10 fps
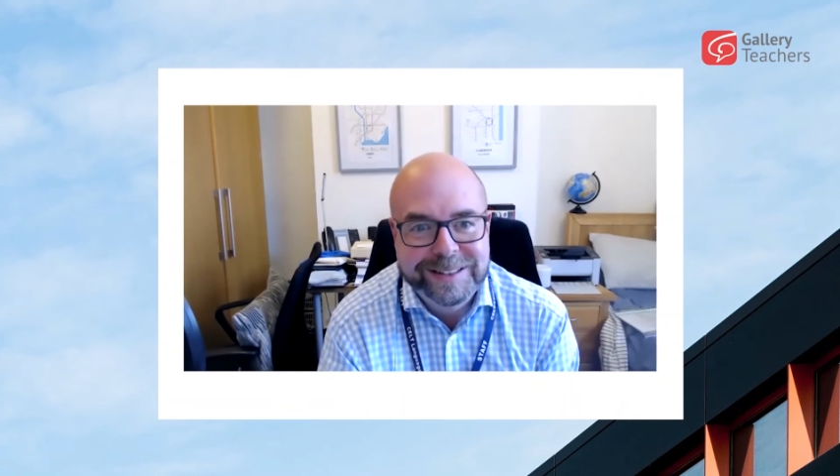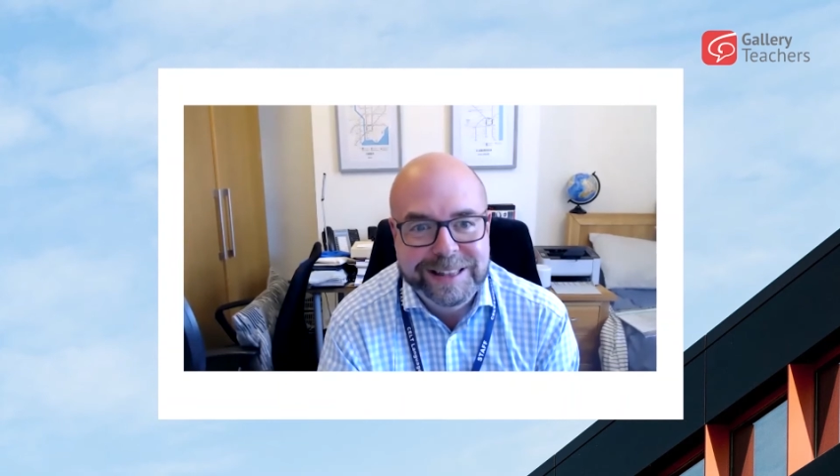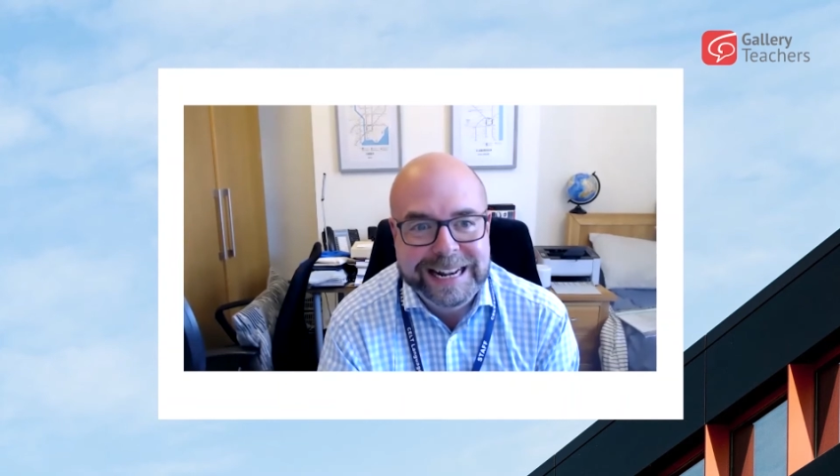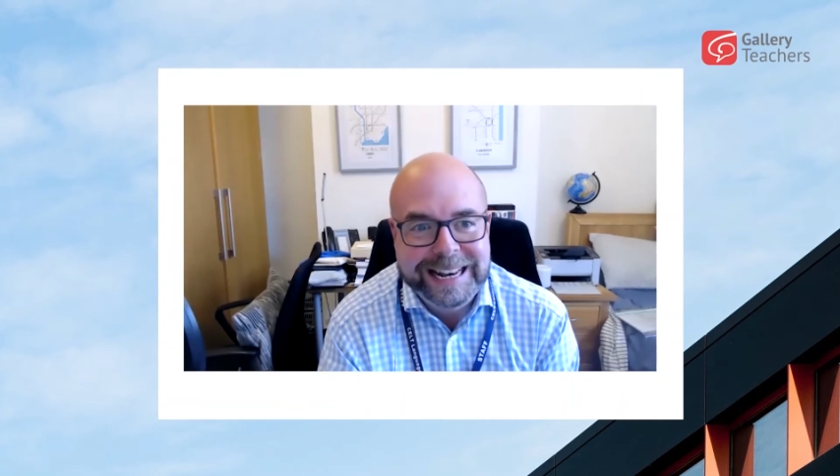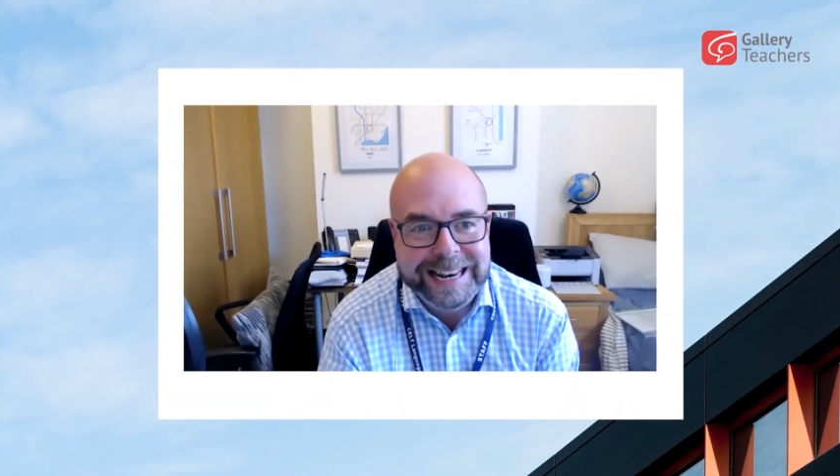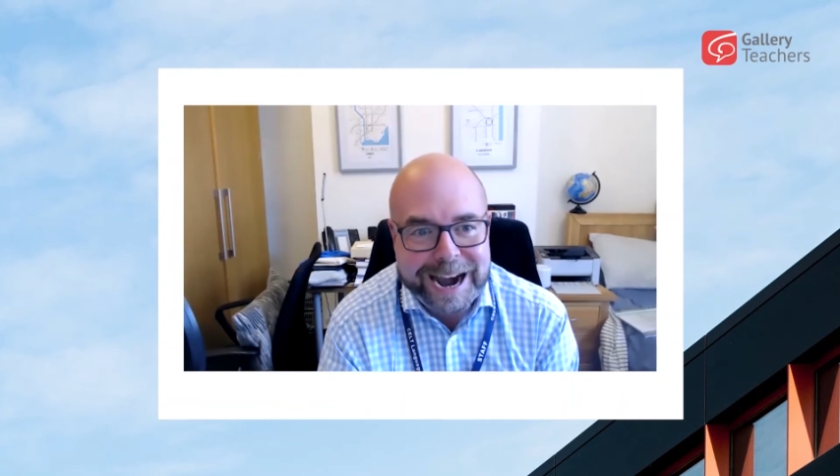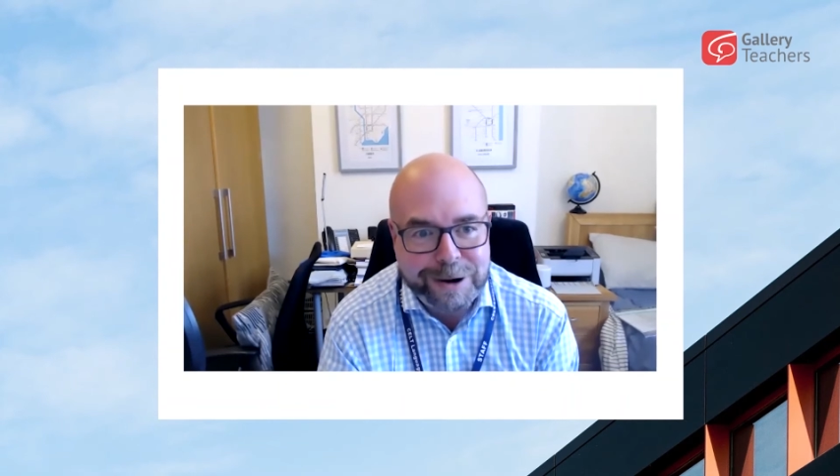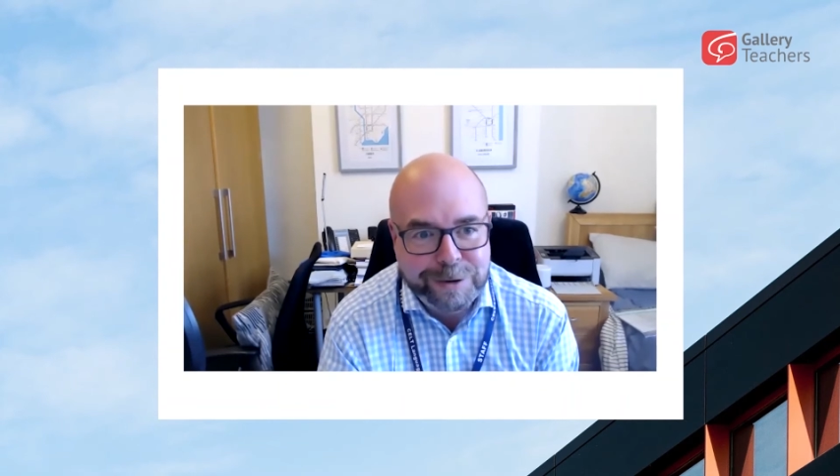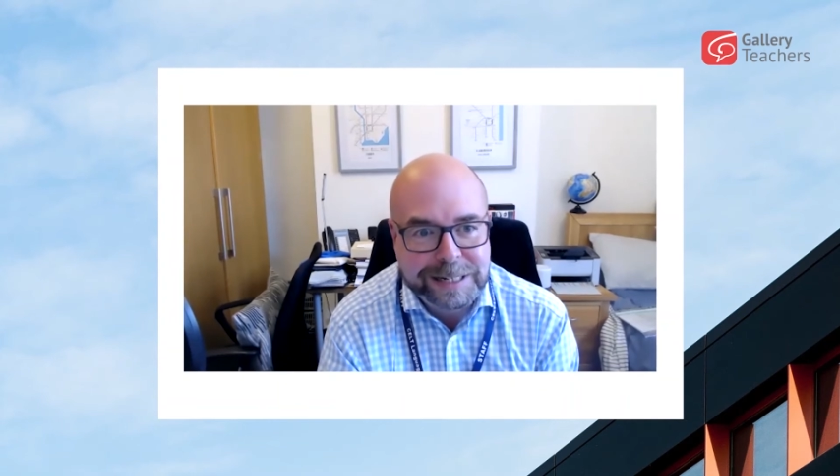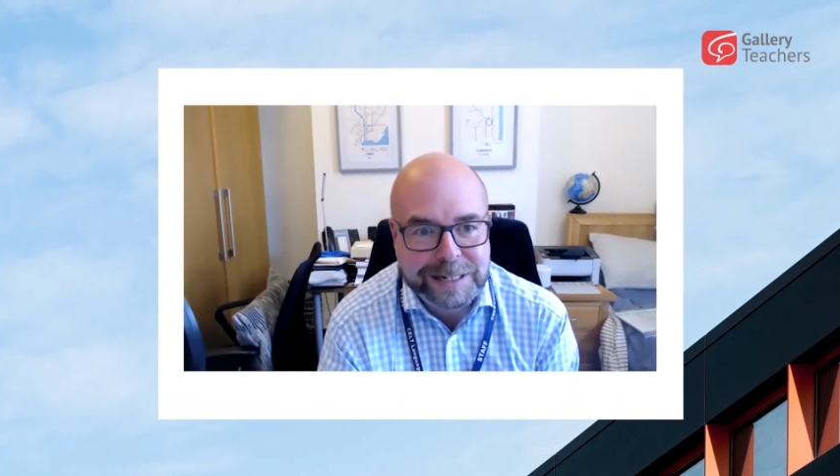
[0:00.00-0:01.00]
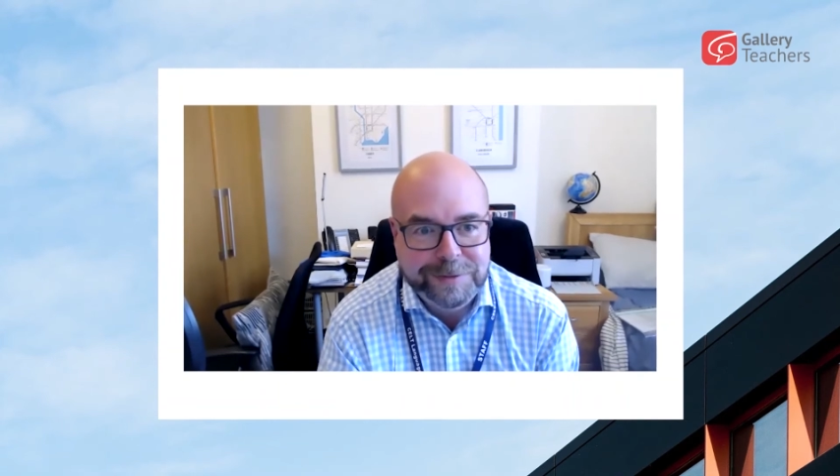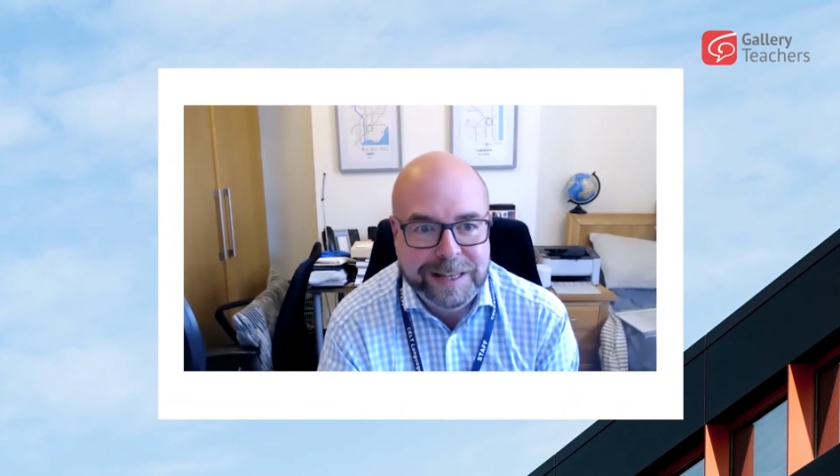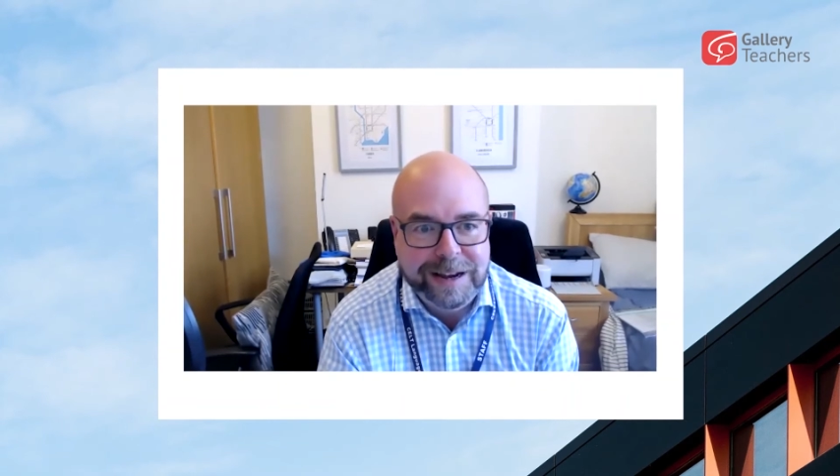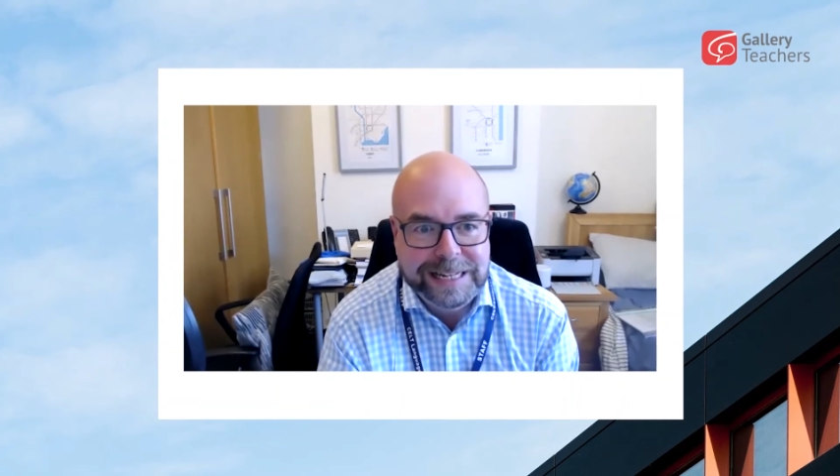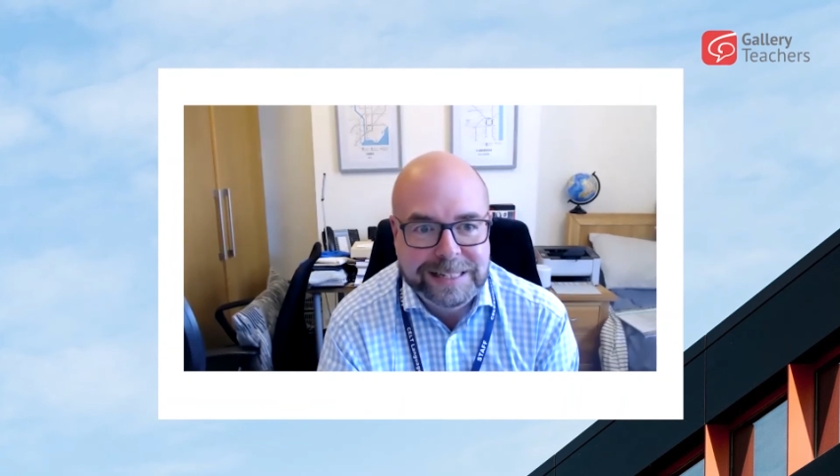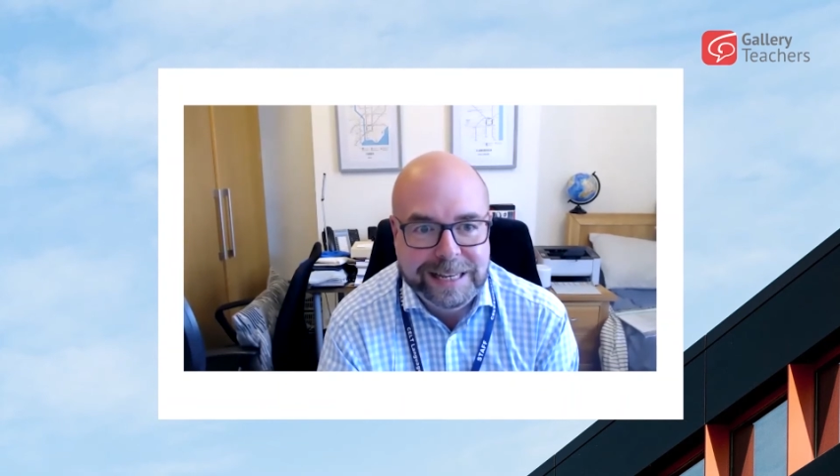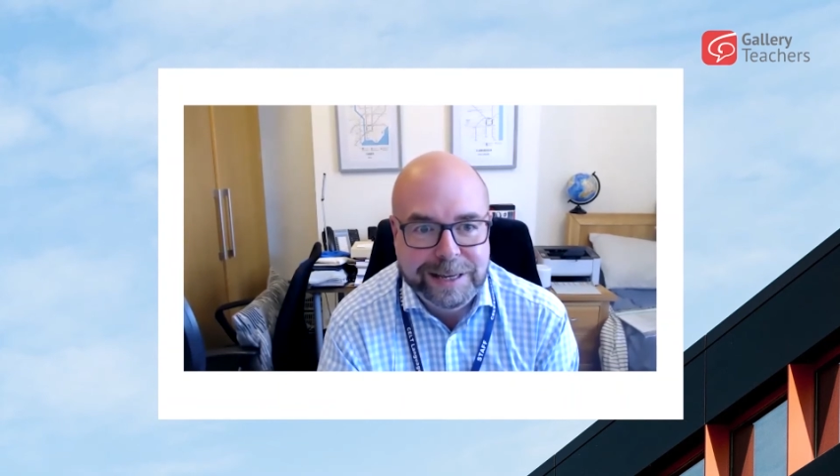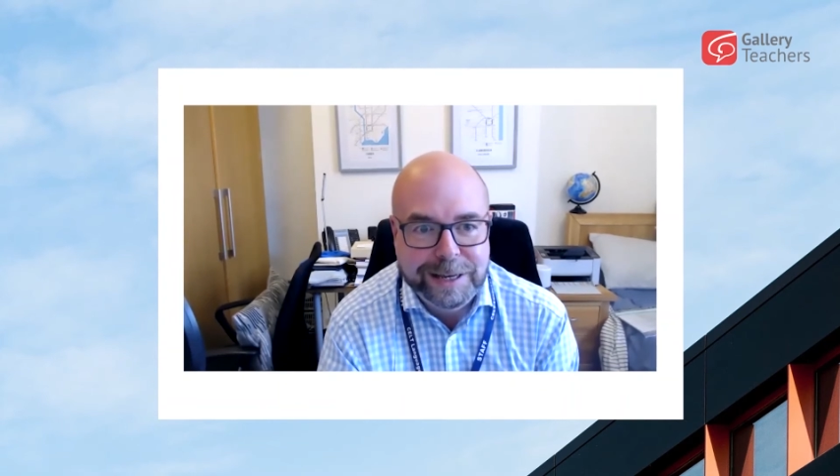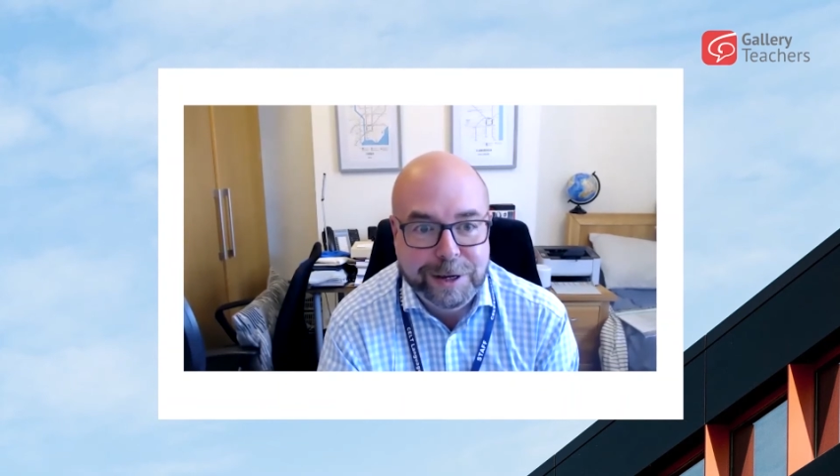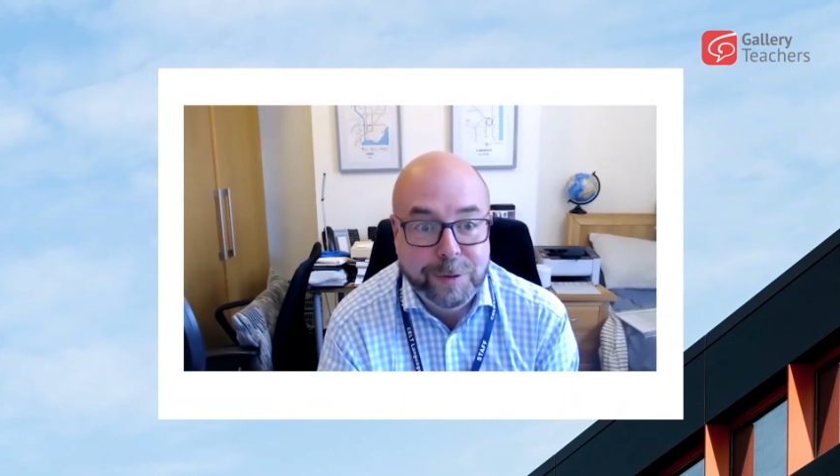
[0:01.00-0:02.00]
the clarity of the
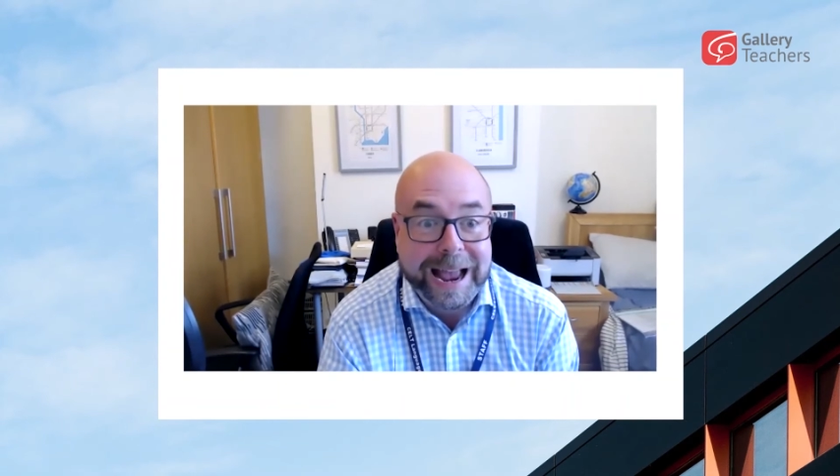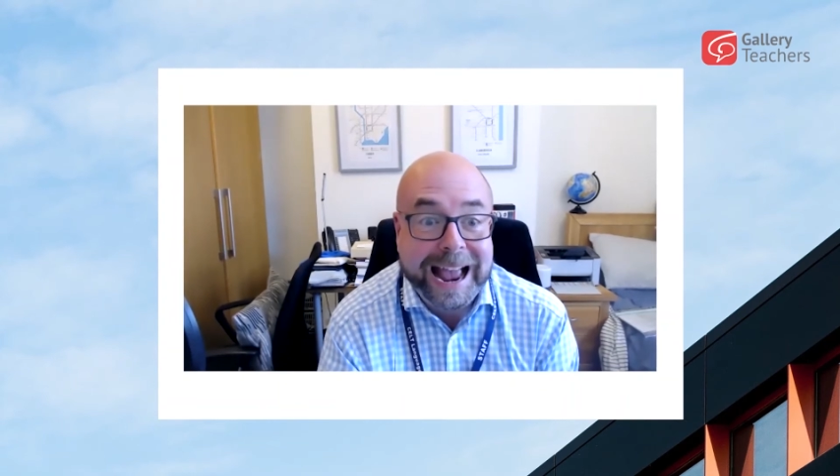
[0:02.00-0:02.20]
ICQ